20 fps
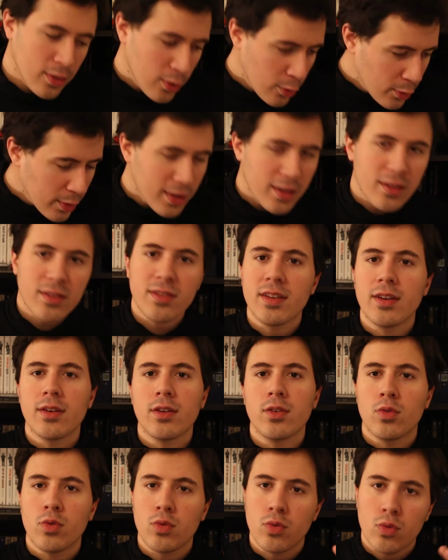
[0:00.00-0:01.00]
Doing this
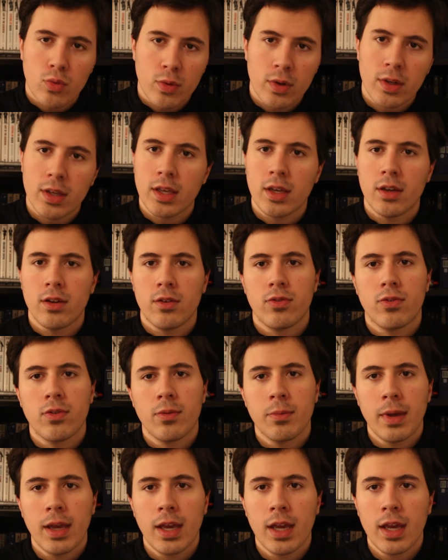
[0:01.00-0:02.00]
series was really good
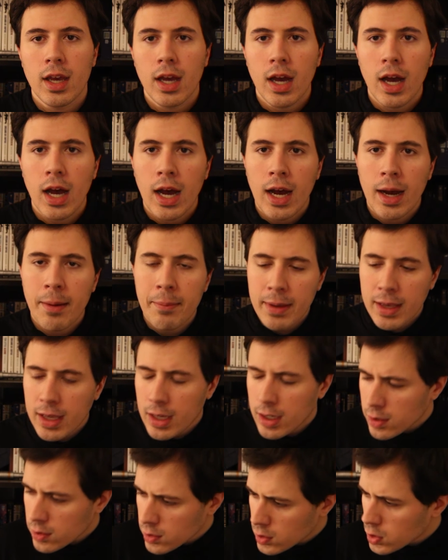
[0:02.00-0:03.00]
for me,
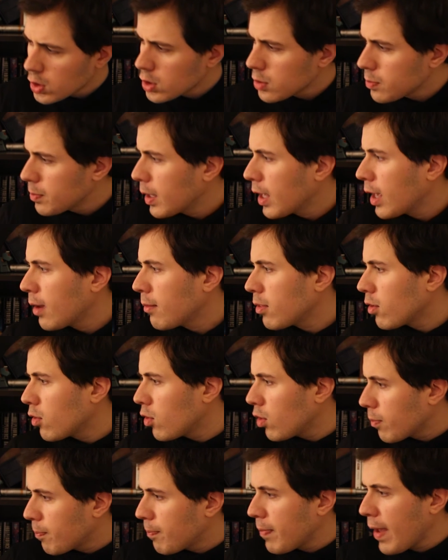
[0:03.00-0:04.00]
because just being able
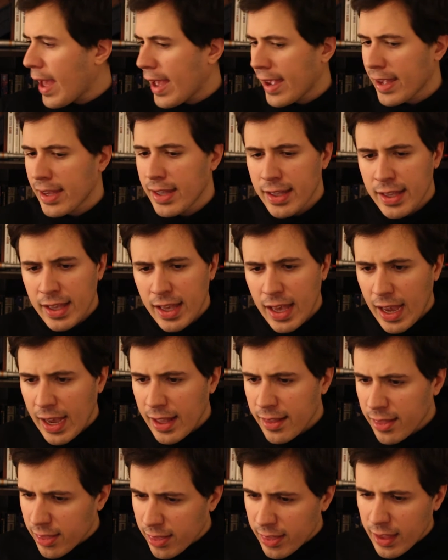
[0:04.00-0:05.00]
to look back
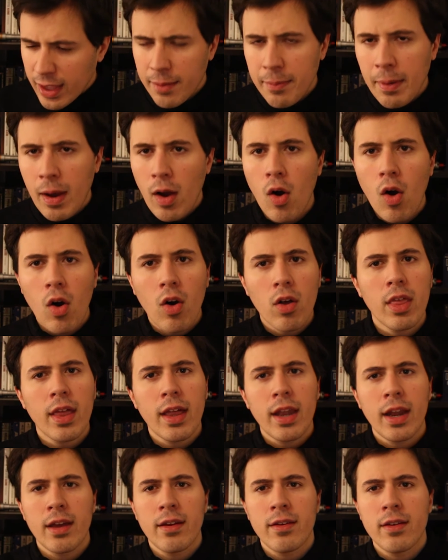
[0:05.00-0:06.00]
and think about all
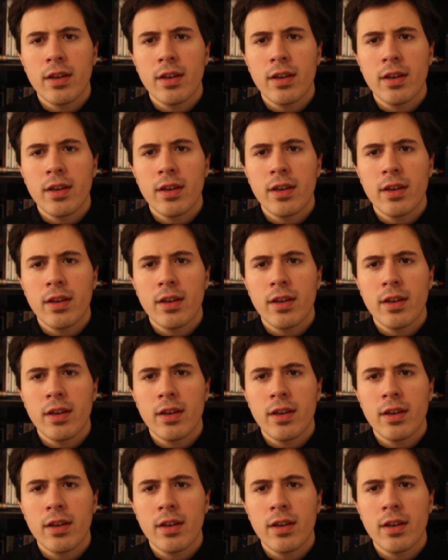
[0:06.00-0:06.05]
that I